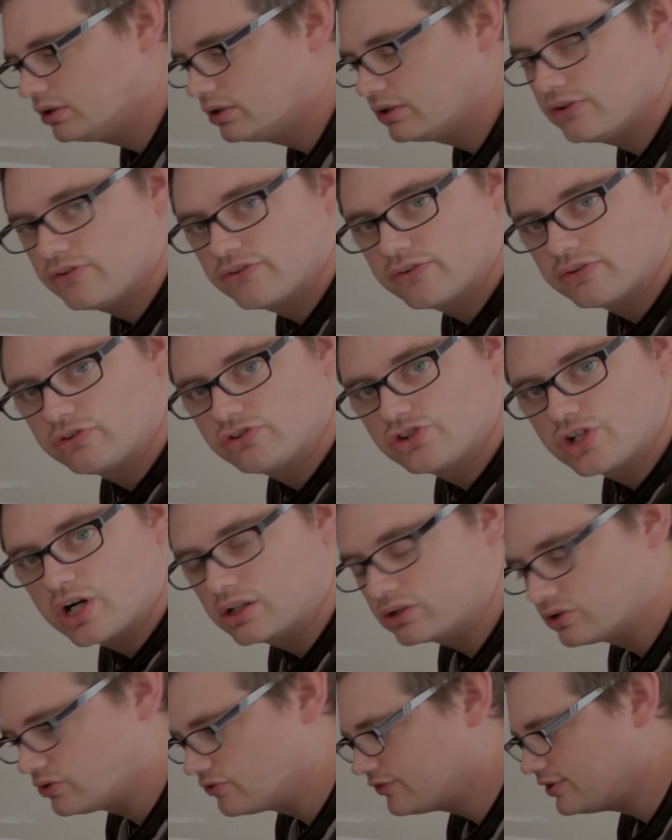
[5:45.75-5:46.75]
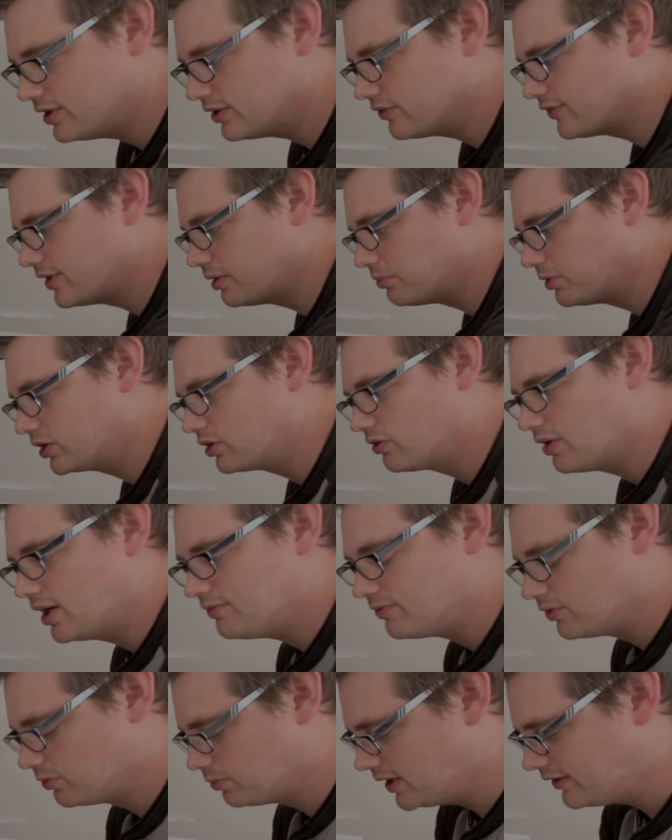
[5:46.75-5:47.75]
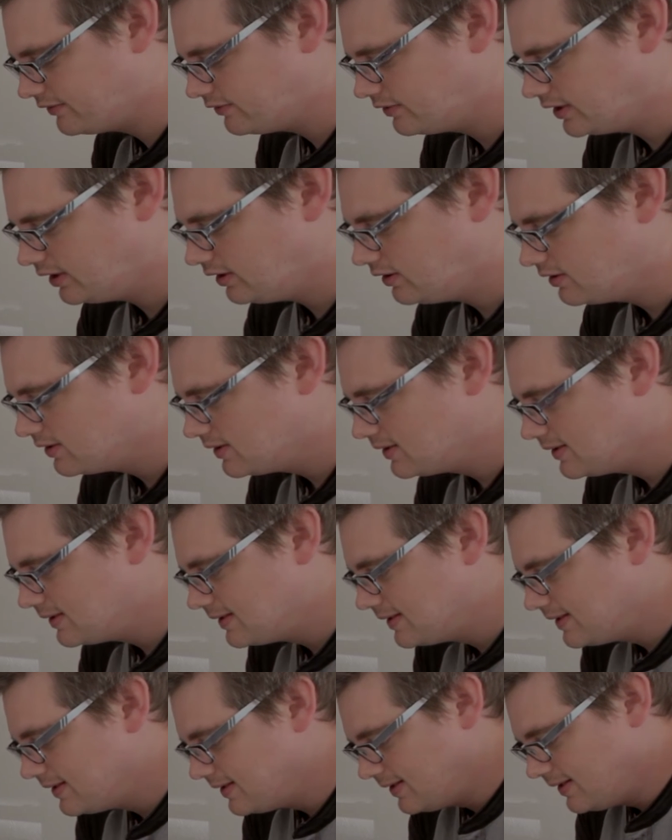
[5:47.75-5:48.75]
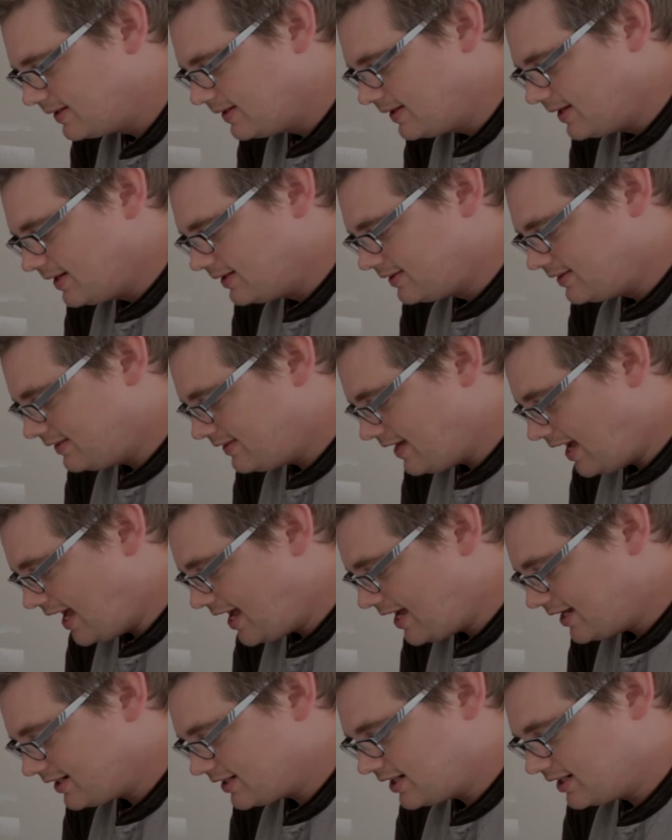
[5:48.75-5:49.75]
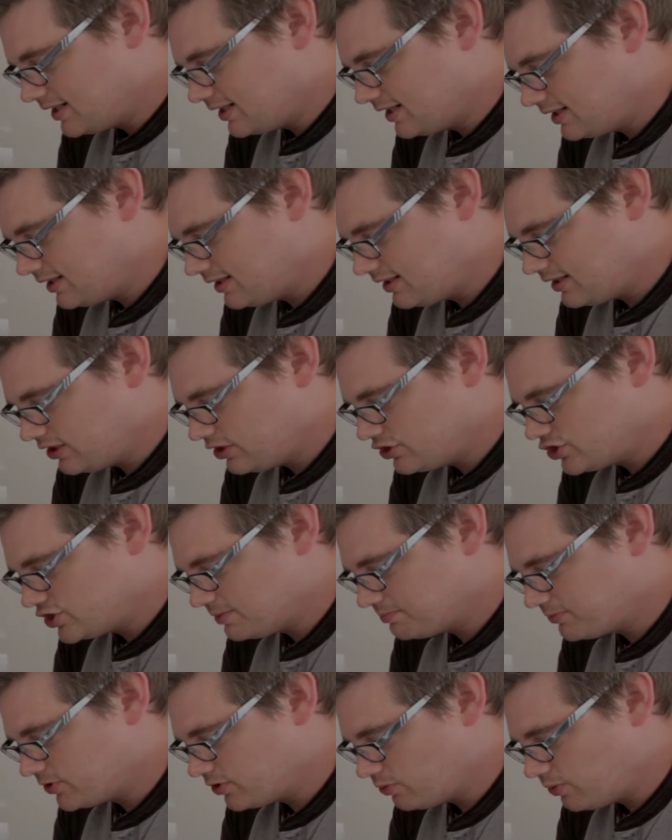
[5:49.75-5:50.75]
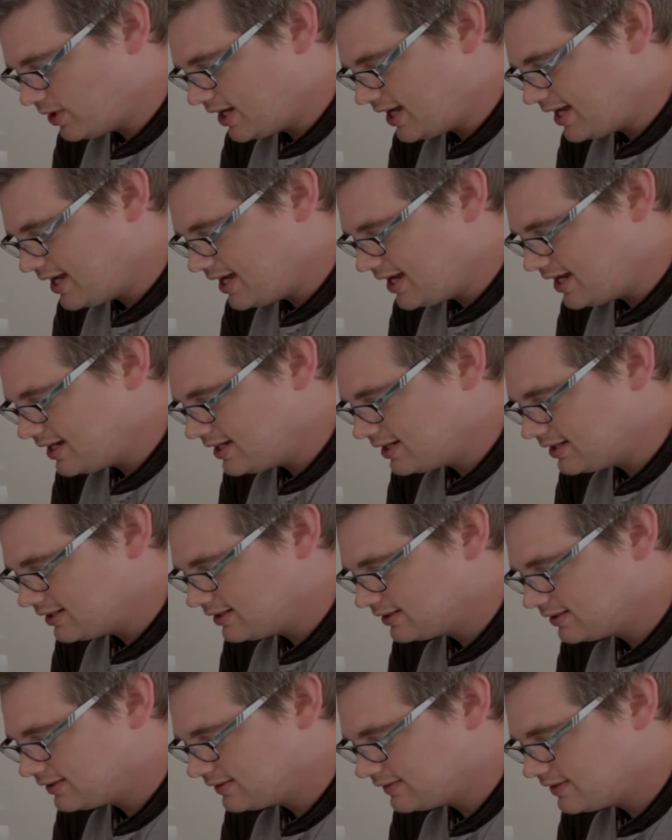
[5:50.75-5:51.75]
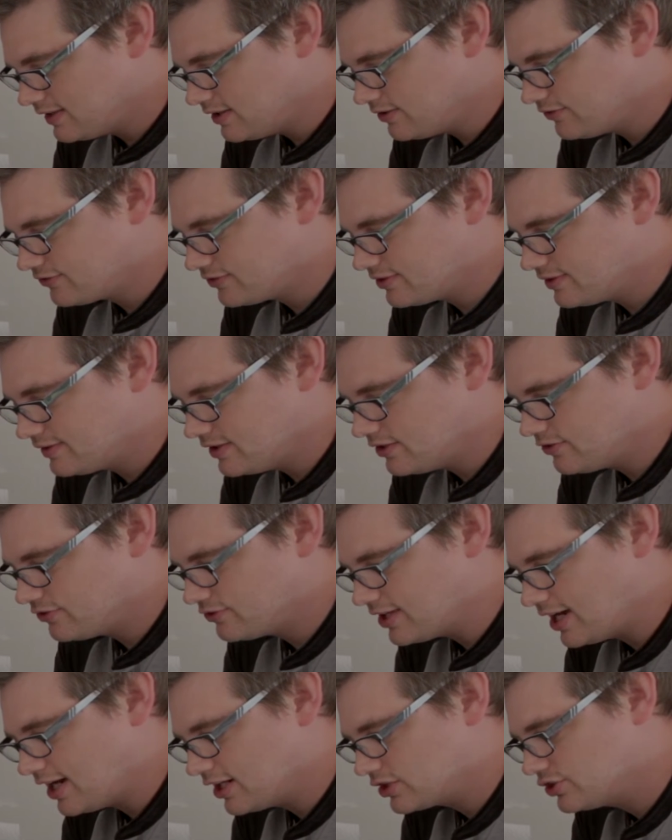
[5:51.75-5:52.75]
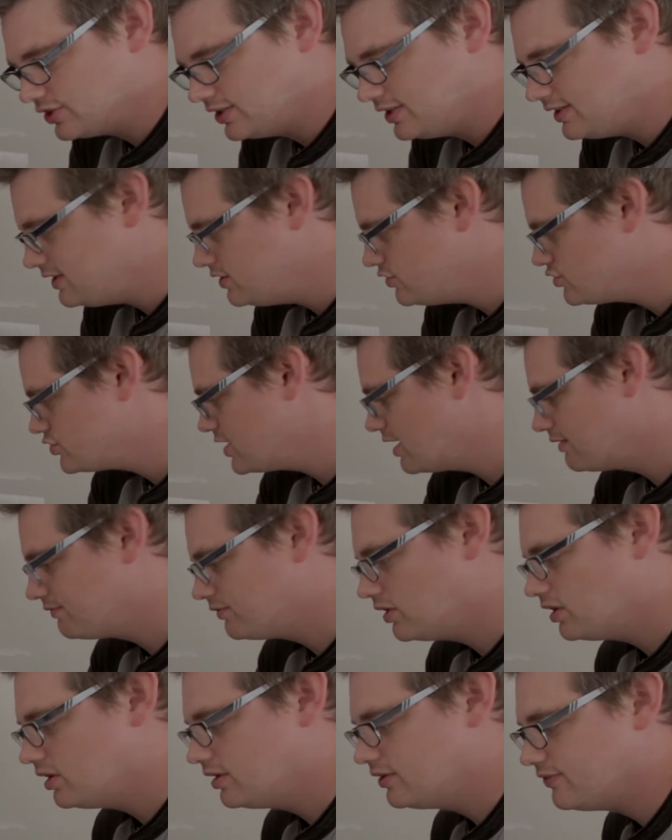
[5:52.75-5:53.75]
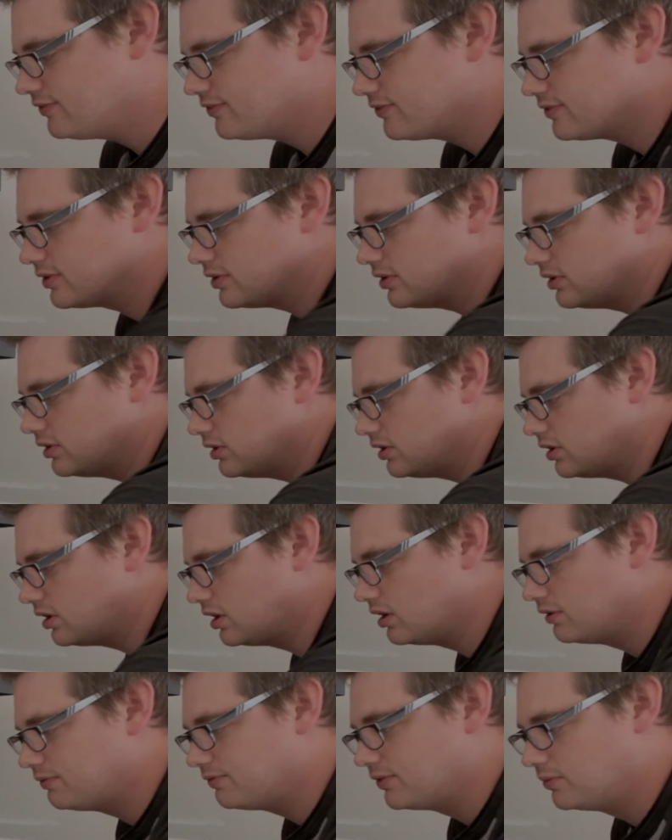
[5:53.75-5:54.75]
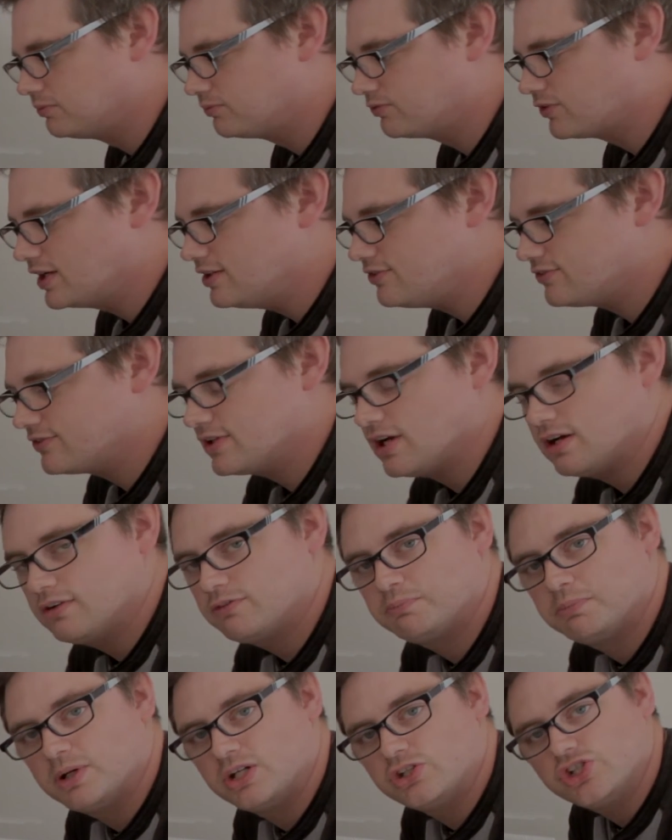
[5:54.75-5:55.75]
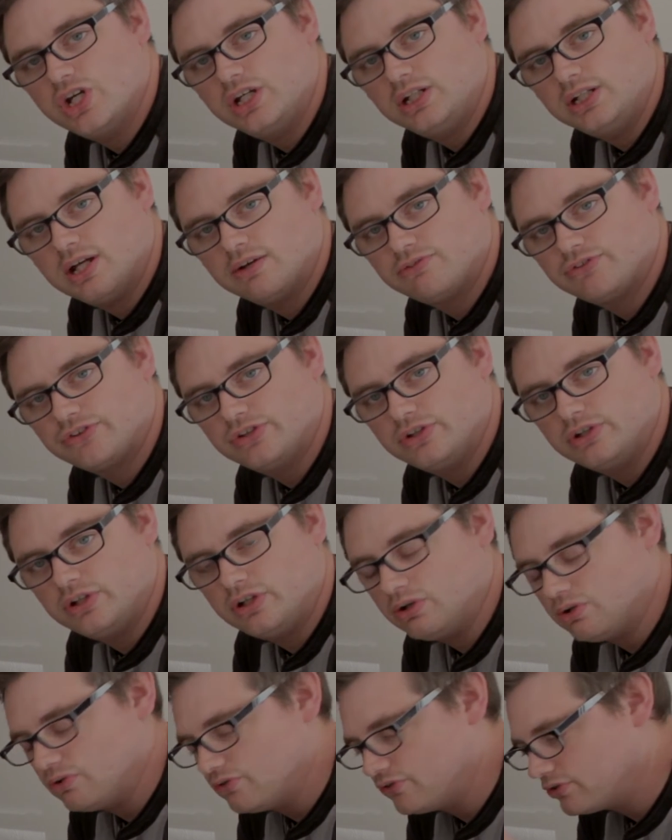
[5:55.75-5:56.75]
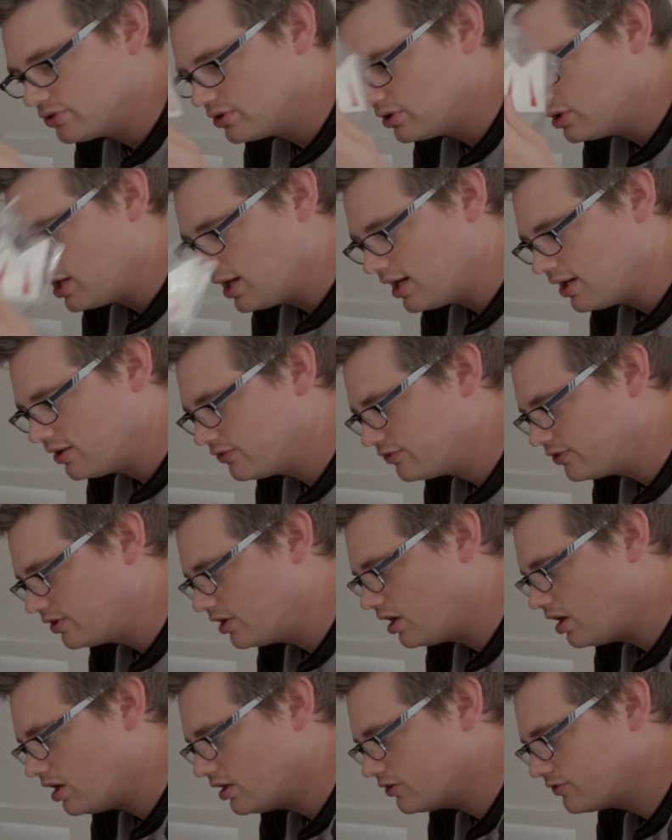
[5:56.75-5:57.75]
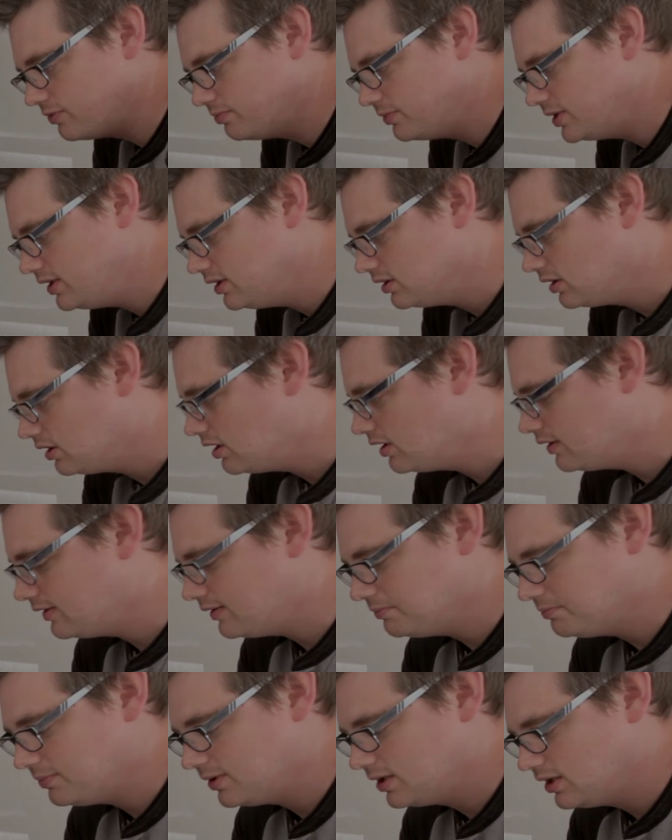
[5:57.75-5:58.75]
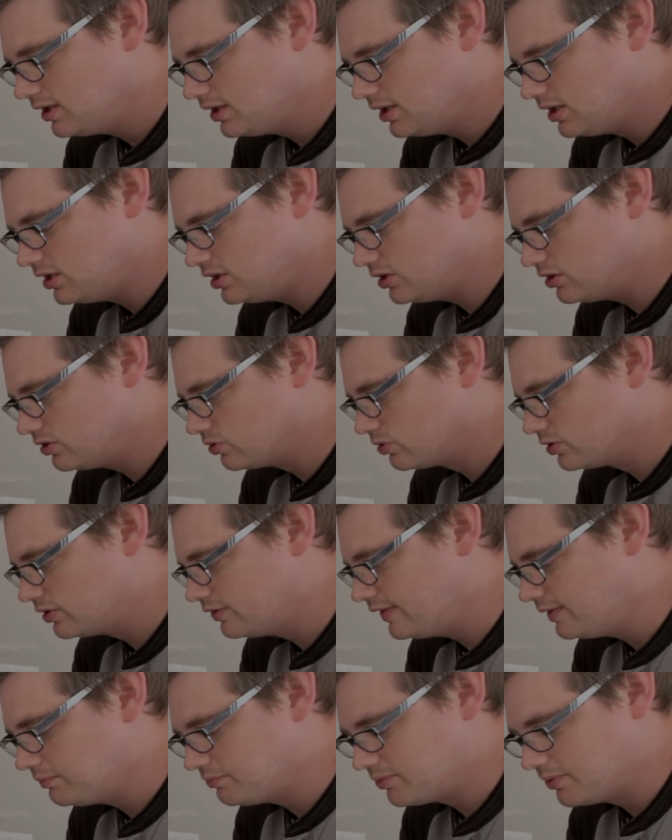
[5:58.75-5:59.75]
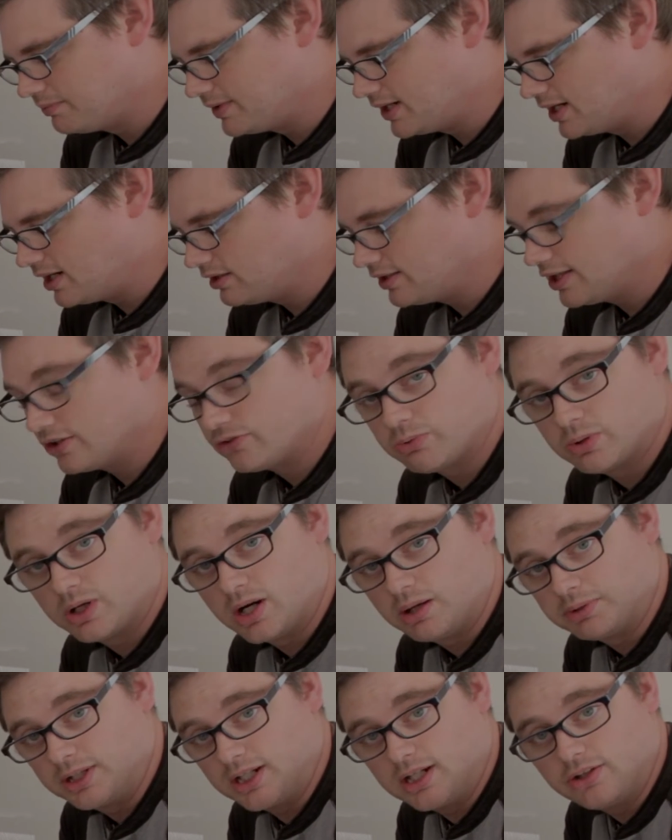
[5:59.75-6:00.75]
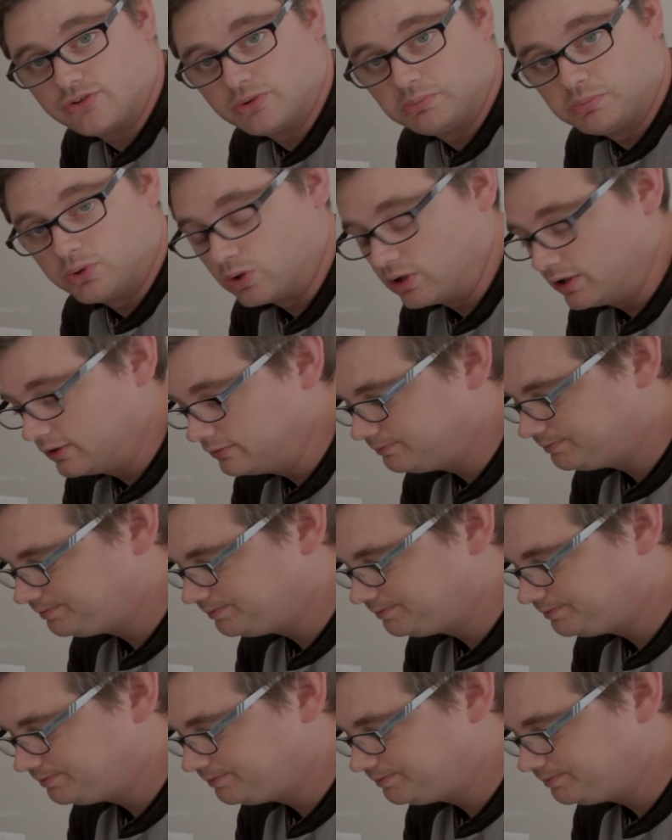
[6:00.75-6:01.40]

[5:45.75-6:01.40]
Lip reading: These little charcoal sticks, they work great for weathering. Did that, kind of chipped it away. Actually, these chevrons are from Fright Stuff, but JDF Studios has an awesome deal on them, and you can order them from there. That's where I'm going to get some more.